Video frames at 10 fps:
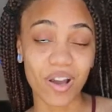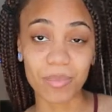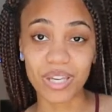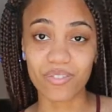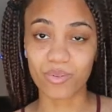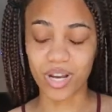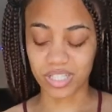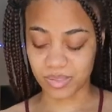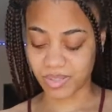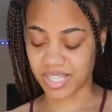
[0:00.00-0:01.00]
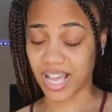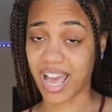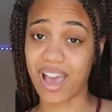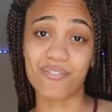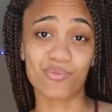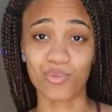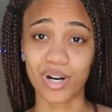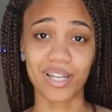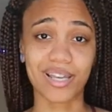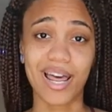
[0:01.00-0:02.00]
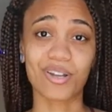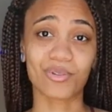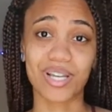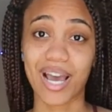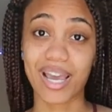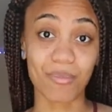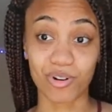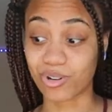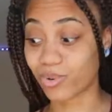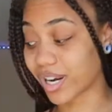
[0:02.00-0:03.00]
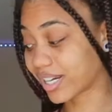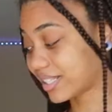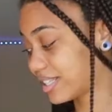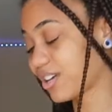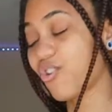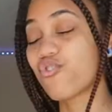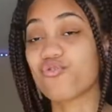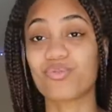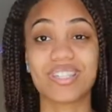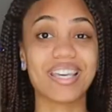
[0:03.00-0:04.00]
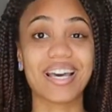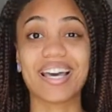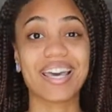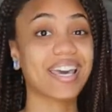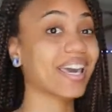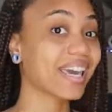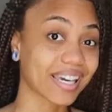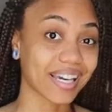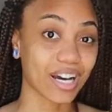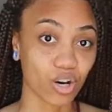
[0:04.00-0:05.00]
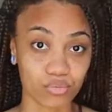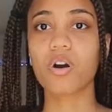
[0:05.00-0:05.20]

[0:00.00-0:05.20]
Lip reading: I'm gonna give it away just because I haven't worn it and I don't think I am gonna wear it. So yeah, it can go.